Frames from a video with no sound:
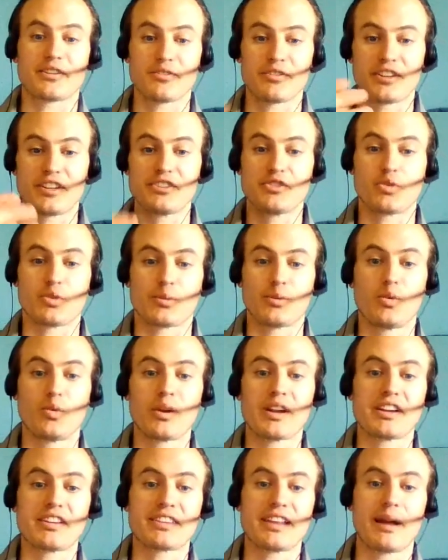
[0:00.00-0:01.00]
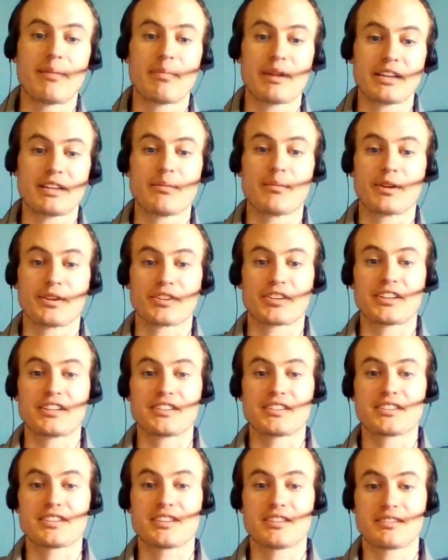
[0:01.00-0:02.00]
than normal weight that many
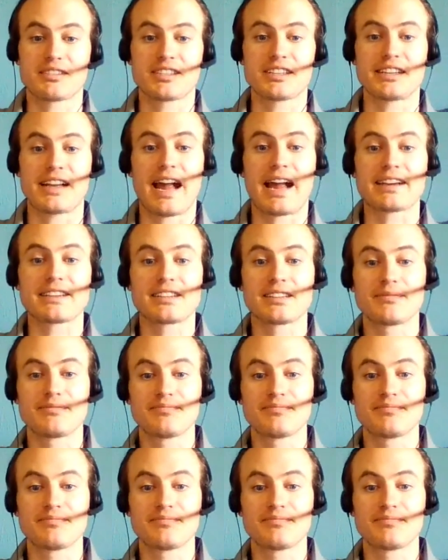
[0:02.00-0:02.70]
Americans sit at.